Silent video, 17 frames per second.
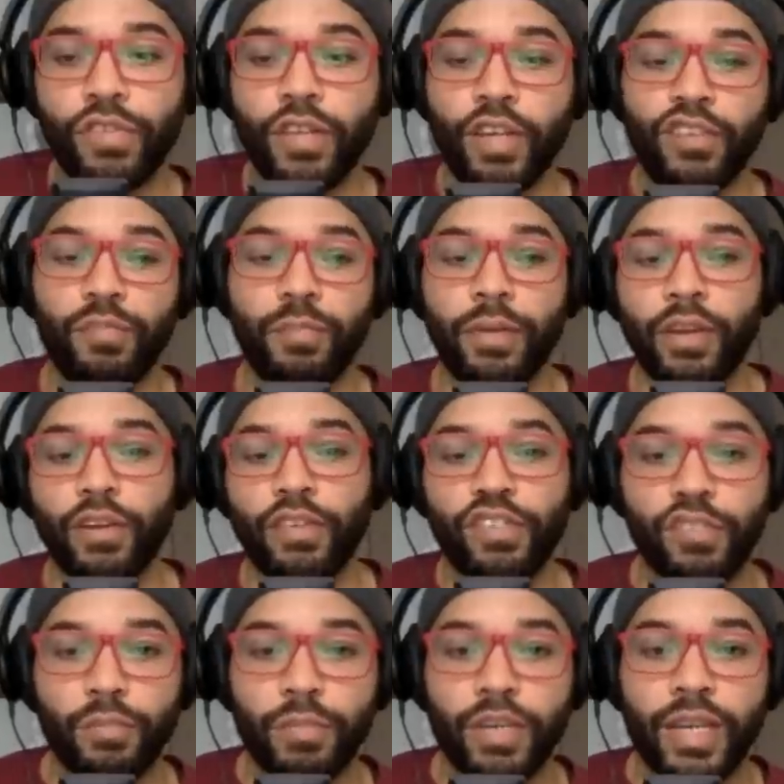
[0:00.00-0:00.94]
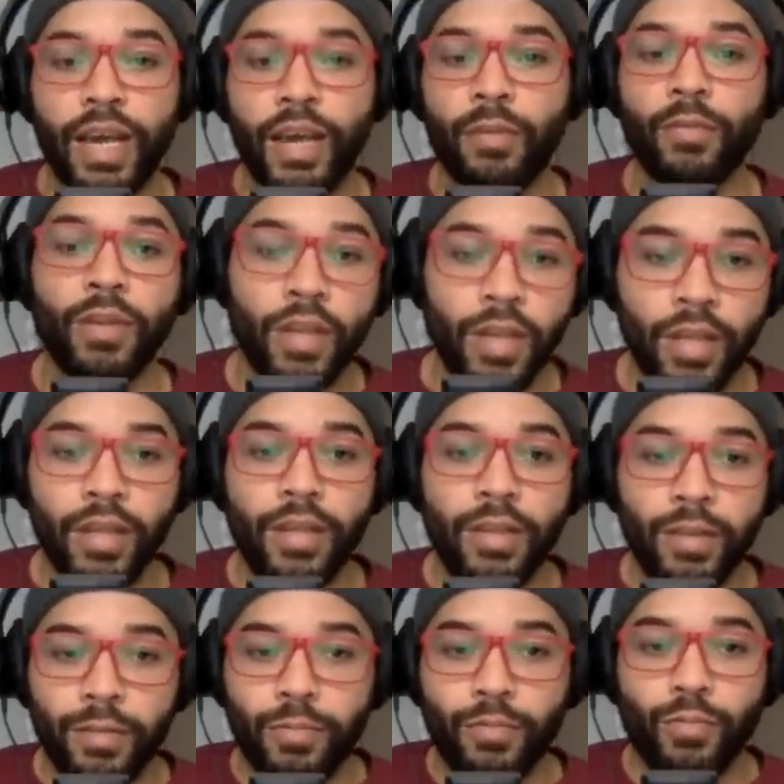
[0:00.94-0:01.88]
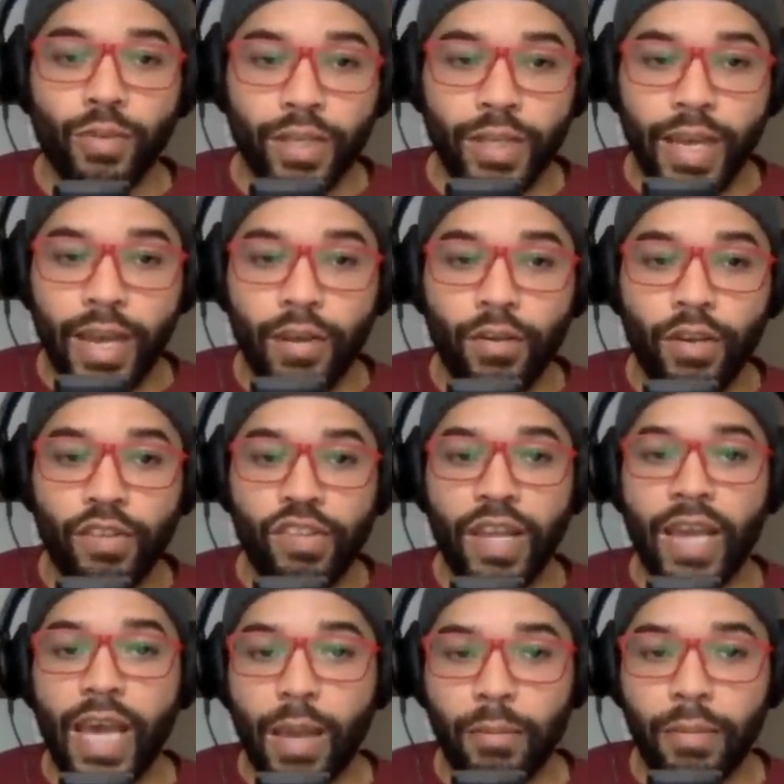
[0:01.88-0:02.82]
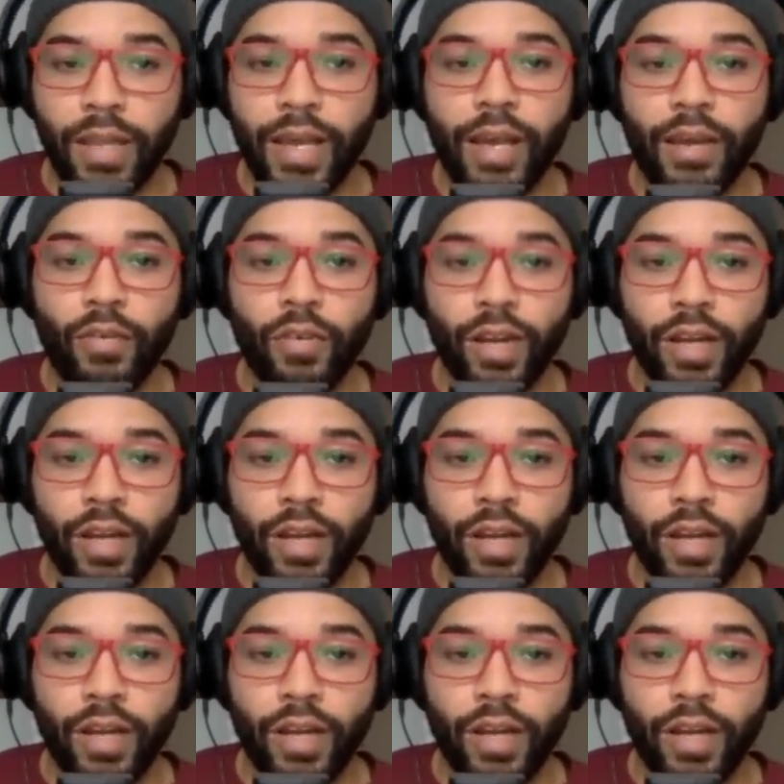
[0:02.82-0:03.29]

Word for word: experiences, but not relying on a timeline or a